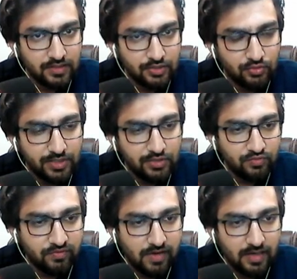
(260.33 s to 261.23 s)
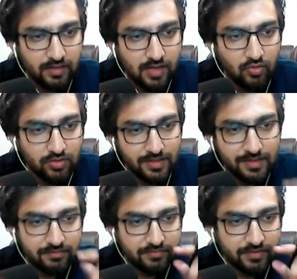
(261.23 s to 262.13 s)
You need to find out the
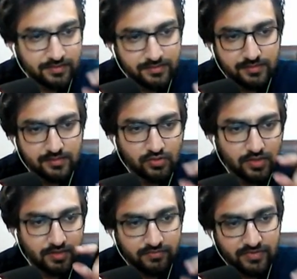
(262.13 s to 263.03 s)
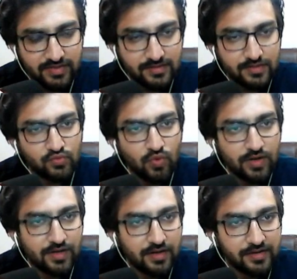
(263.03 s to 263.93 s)
difference. So the difference is
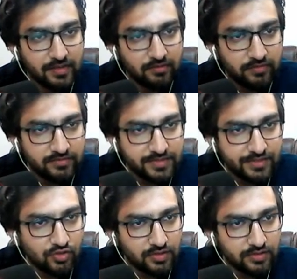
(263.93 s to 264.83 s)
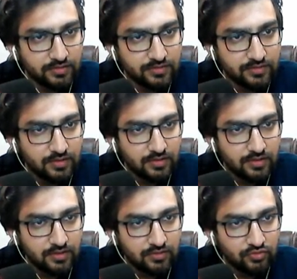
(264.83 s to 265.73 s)
$150.
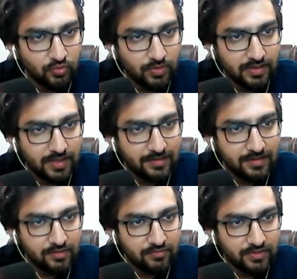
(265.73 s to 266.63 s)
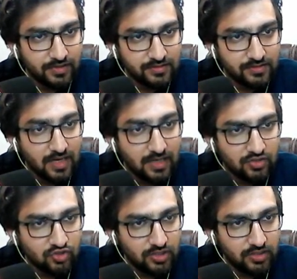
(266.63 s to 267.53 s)
So you will write the difference, or
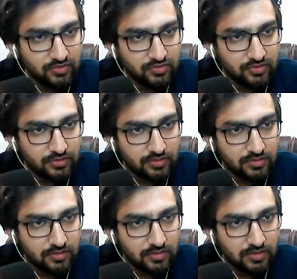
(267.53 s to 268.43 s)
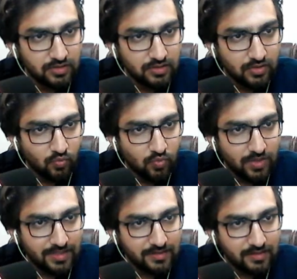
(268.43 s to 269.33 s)
change.
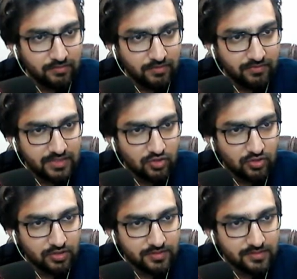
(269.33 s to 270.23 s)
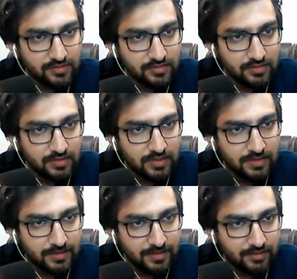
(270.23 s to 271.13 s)
$150
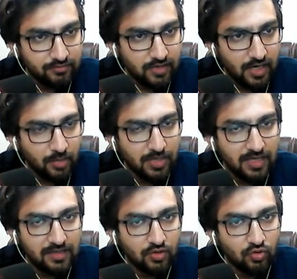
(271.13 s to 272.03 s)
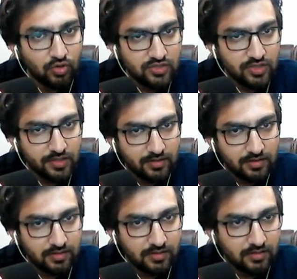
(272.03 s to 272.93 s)
divide by the original,
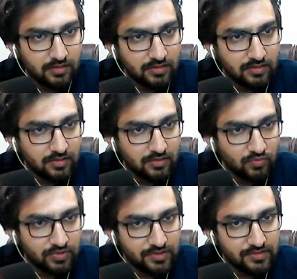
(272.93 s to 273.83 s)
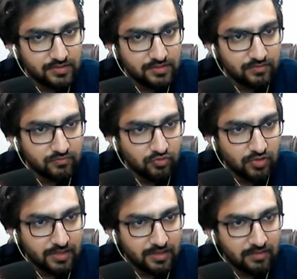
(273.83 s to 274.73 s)
which is
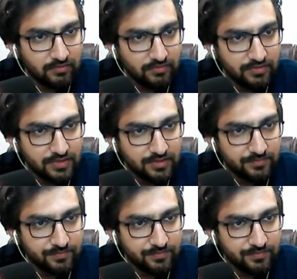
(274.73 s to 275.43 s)
450,